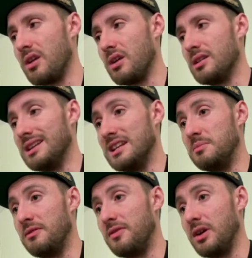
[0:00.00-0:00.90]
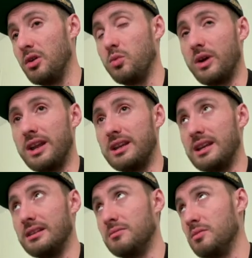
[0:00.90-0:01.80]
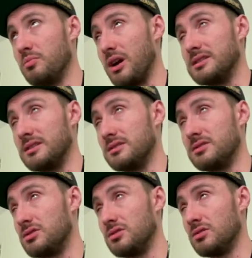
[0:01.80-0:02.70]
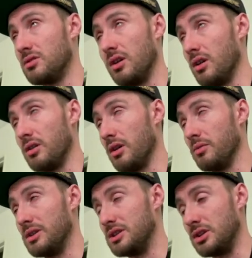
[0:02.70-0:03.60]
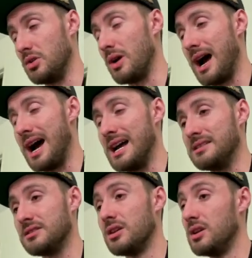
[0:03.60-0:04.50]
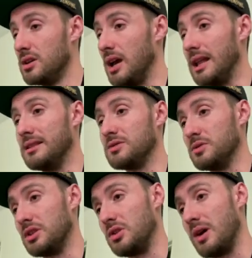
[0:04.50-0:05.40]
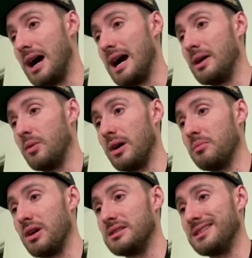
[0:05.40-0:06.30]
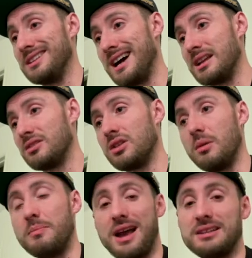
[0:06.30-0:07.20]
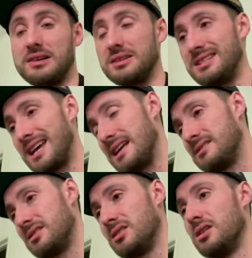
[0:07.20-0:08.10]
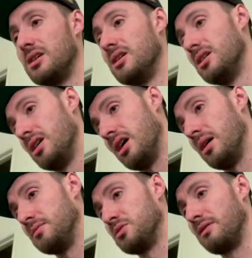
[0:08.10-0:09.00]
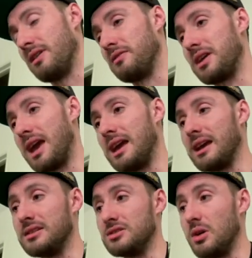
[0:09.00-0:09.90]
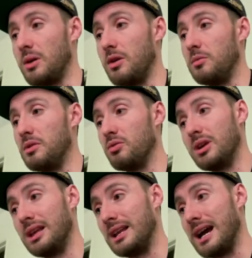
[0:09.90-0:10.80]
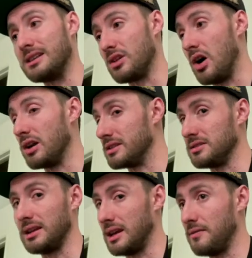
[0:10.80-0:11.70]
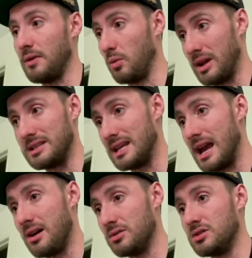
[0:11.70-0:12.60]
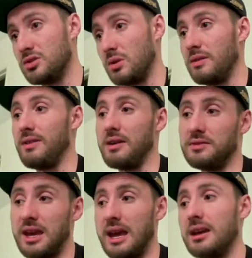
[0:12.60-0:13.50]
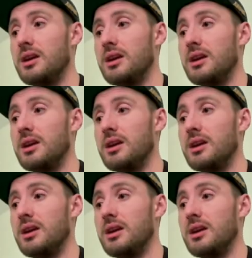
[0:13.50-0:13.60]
need to be filled when prices are reaching new highs, and this was a new high where price did not come back down to test 25K, and so it would be really nice, honestly, if it went down to 25K.